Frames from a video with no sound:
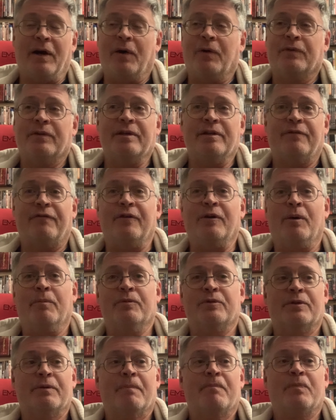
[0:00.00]
these
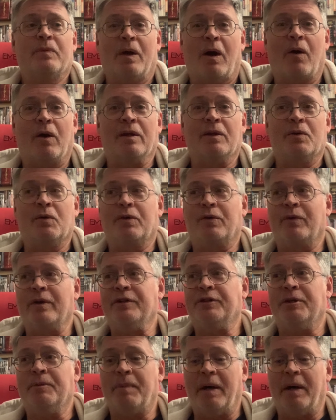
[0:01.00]
films are a little cringy